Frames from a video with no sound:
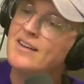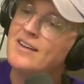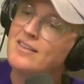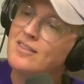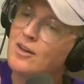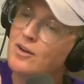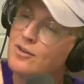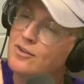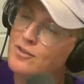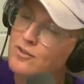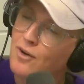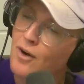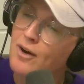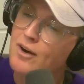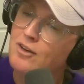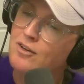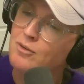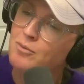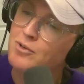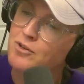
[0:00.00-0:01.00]
that are
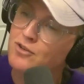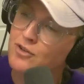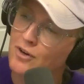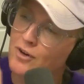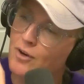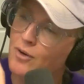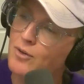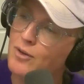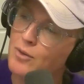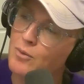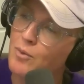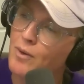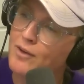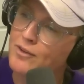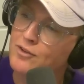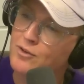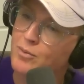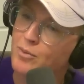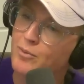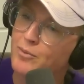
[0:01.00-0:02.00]
starting to mature. Only one
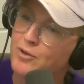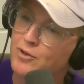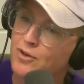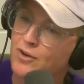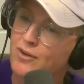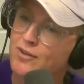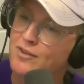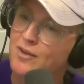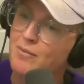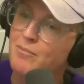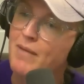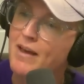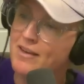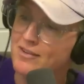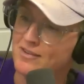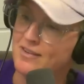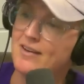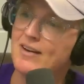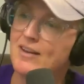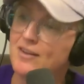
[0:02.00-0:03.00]
super matures and
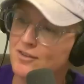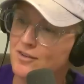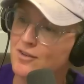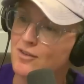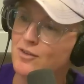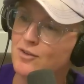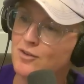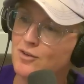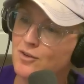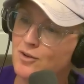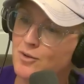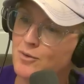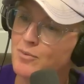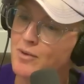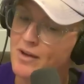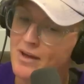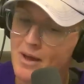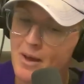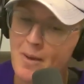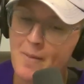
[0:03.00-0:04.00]
makes it into the tube.
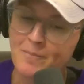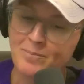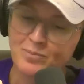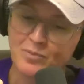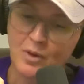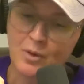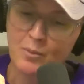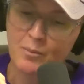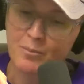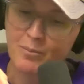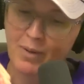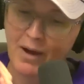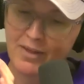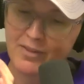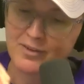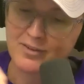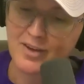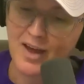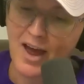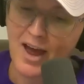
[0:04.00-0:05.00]
By
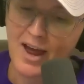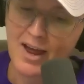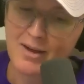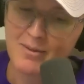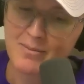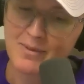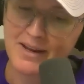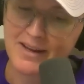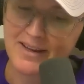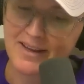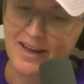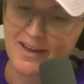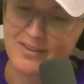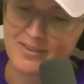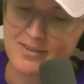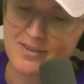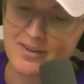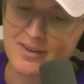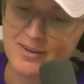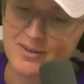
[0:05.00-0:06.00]
the time it
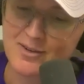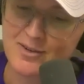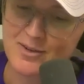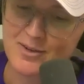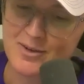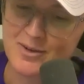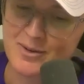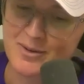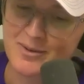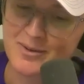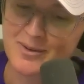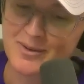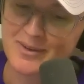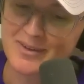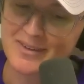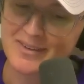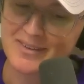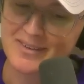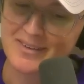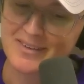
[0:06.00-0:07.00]
gets into
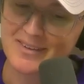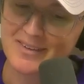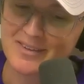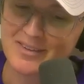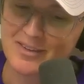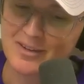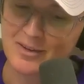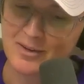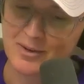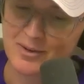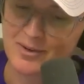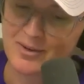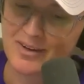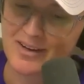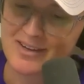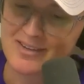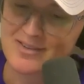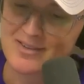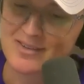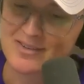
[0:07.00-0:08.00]
the
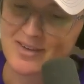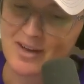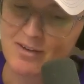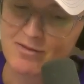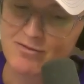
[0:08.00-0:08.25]
uterus, it's like